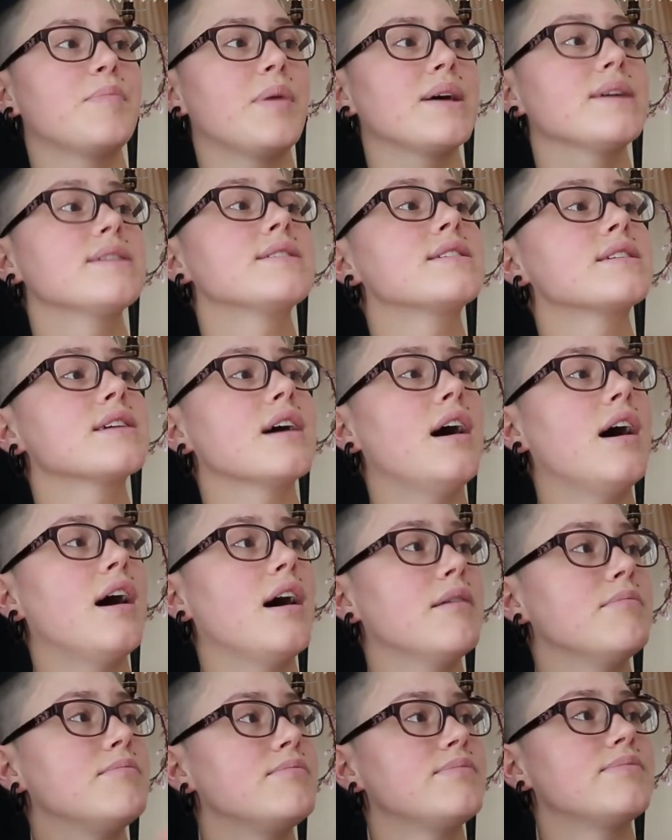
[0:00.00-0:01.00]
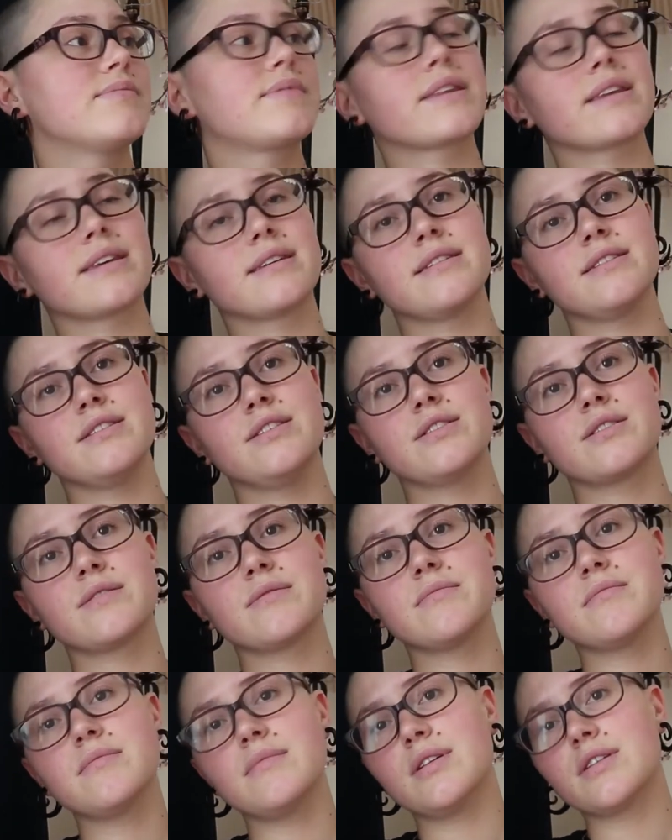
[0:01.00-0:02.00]
but you
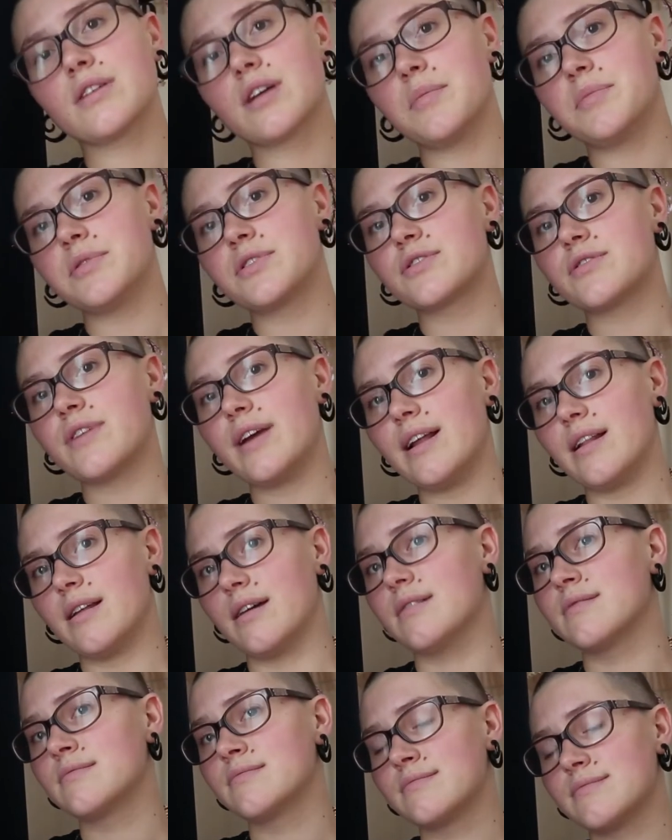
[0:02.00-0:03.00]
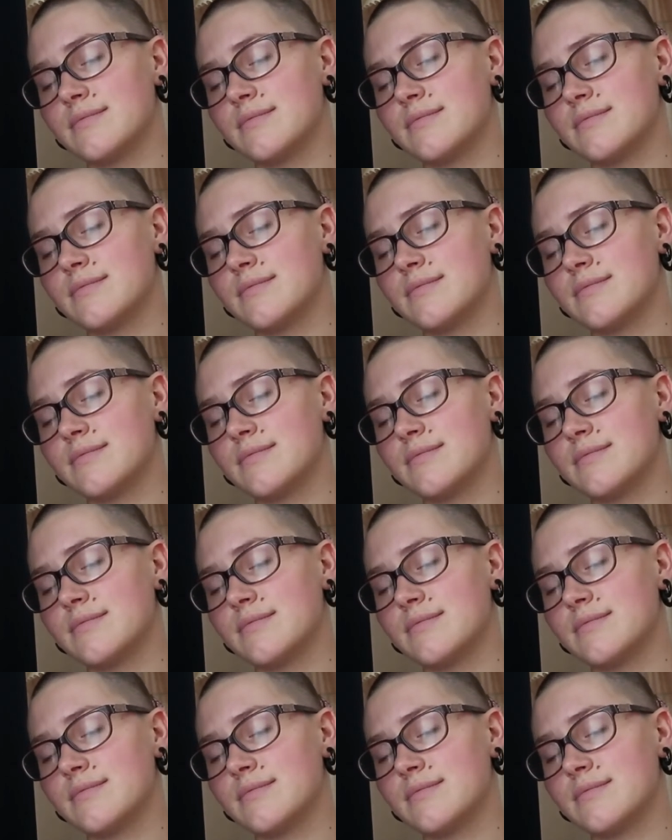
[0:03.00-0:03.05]
can look up a trailer.